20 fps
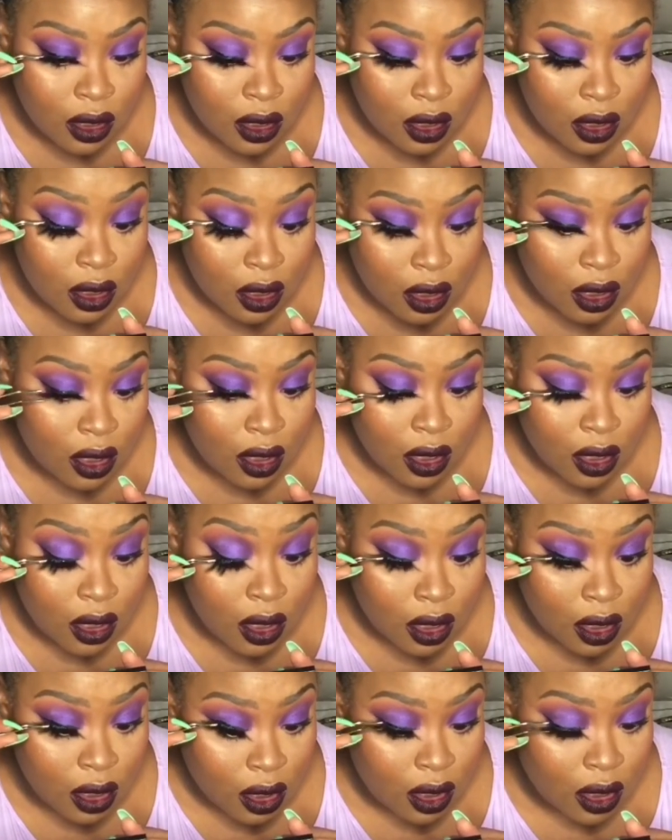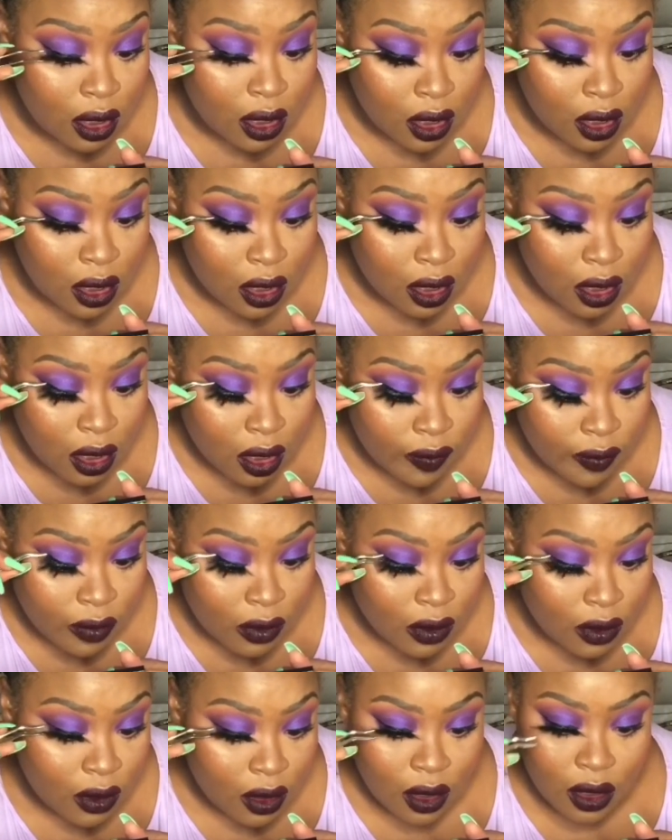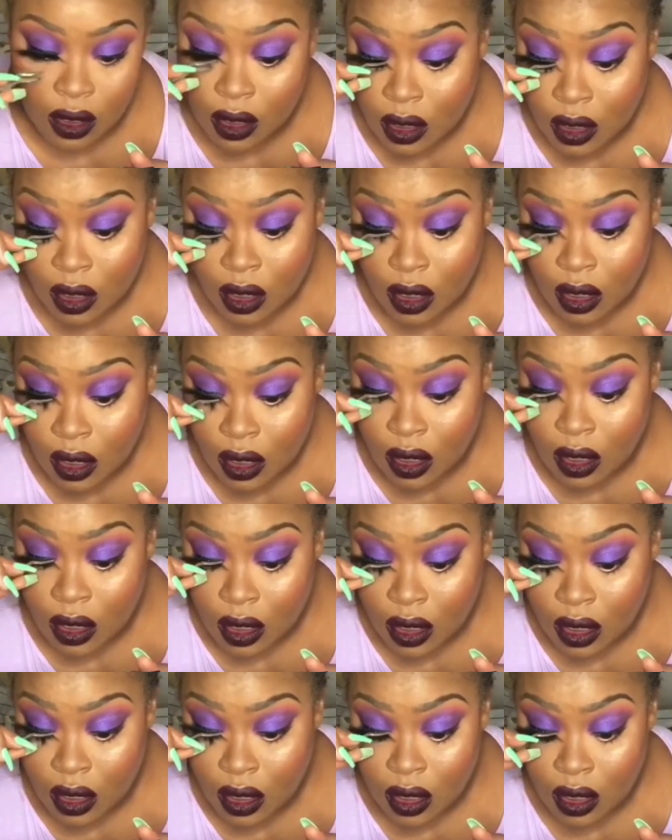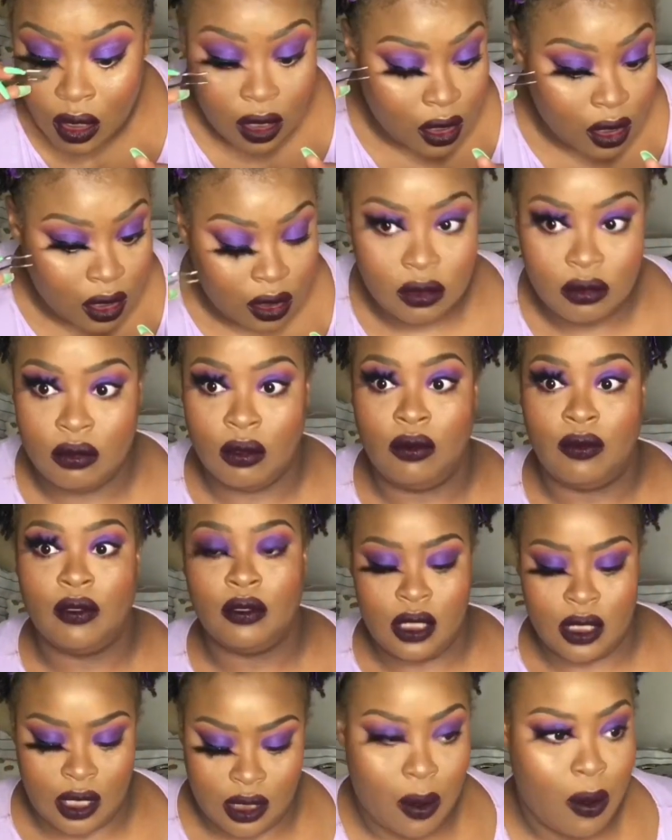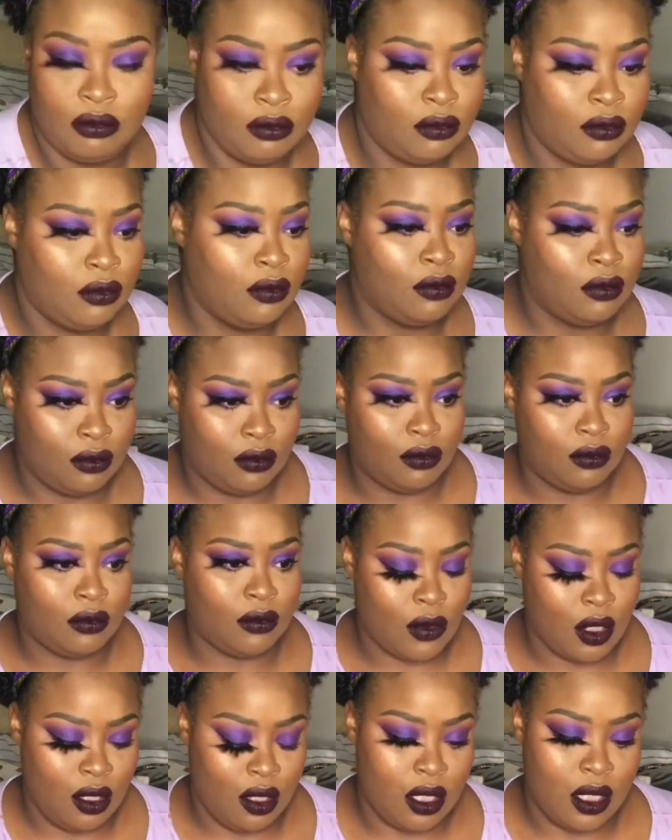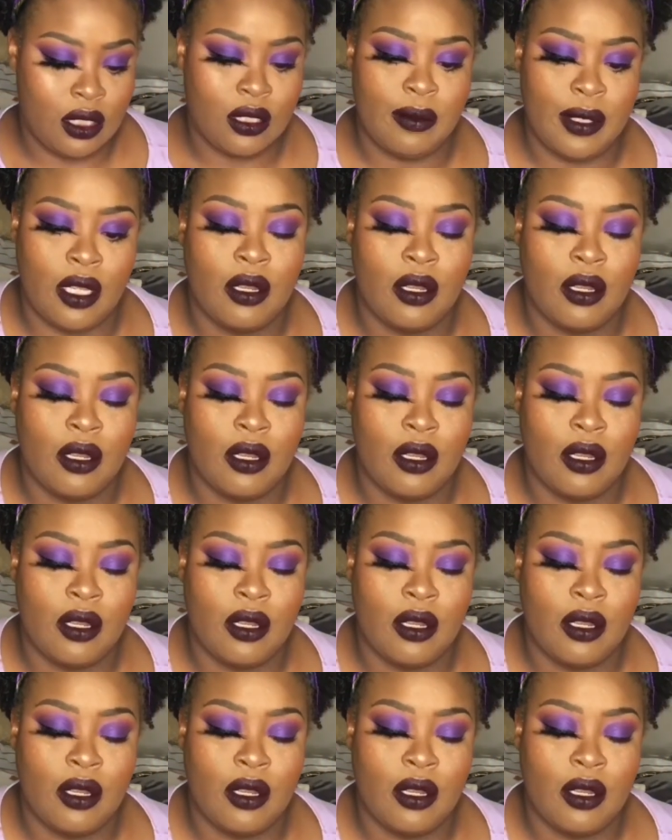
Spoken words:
This is why I said this was a Villainous Violet, because those lashes instantly make me